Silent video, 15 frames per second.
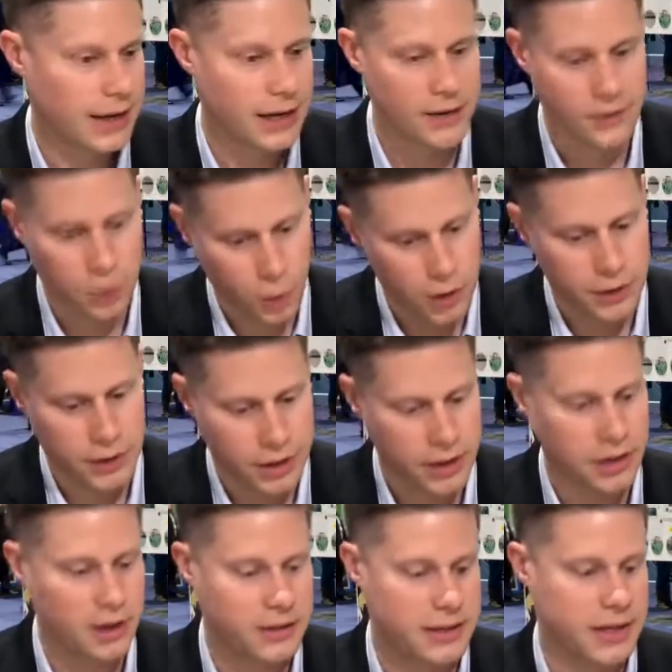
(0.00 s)
And if you want, you can
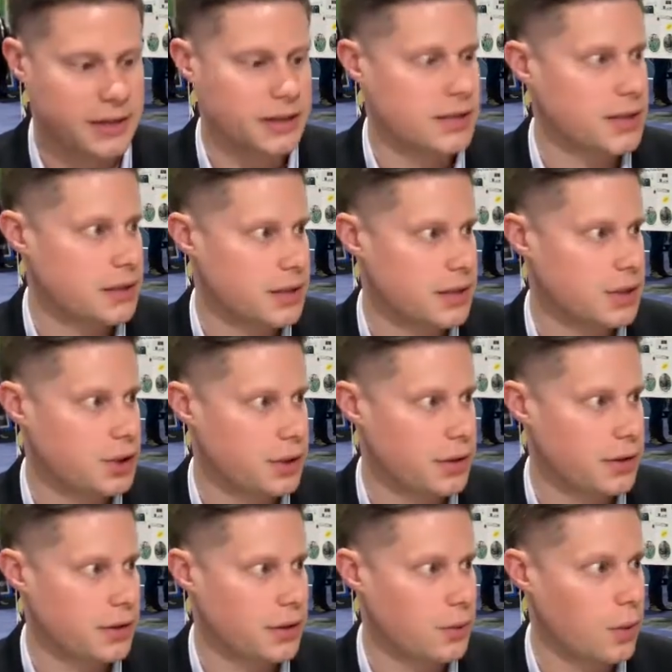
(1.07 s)
contact a sales
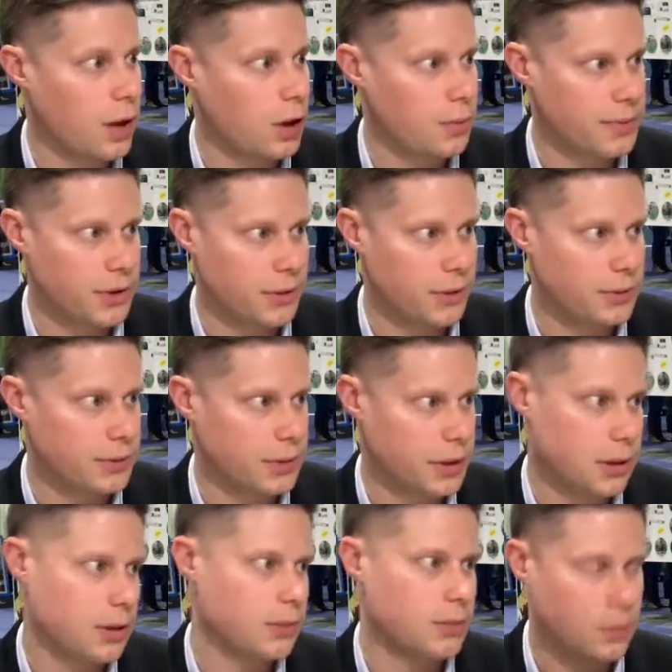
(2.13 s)
engineer that will help you,
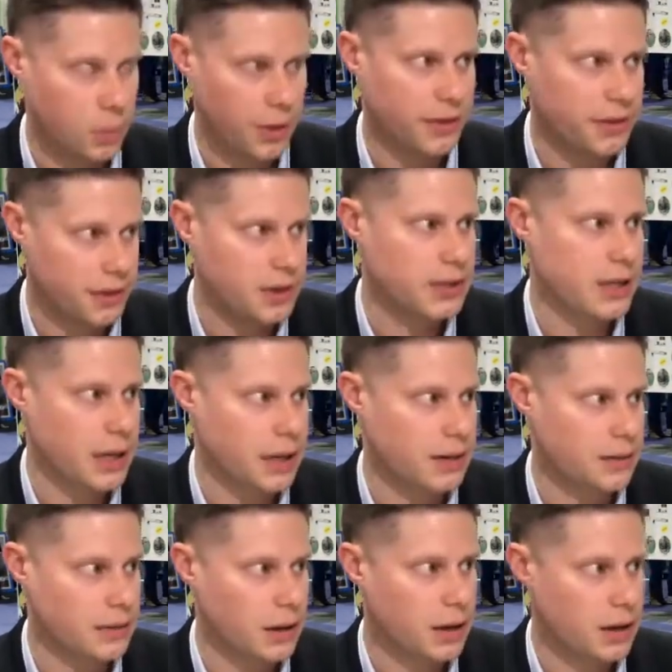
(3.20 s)
with the design
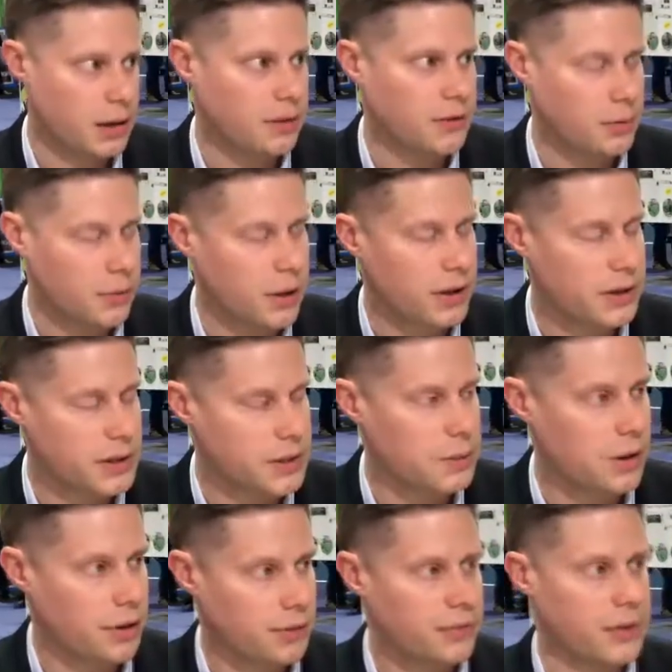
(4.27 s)
of your product as
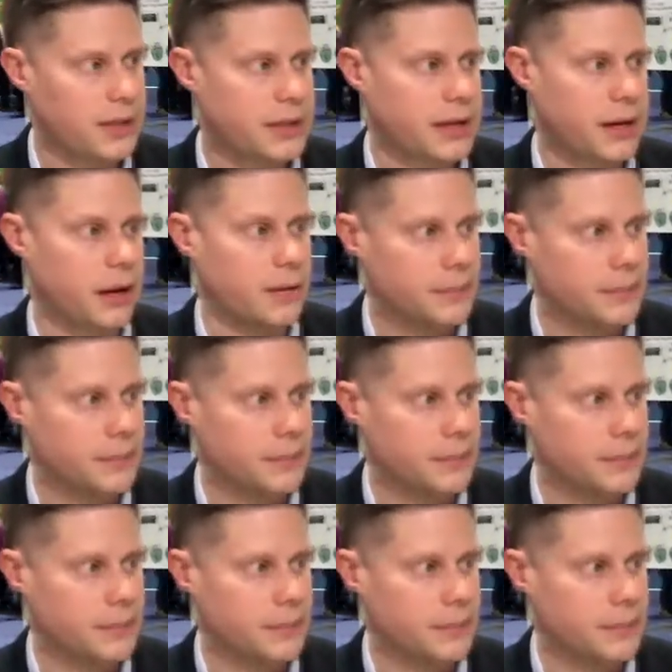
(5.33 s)
well through the tech hub.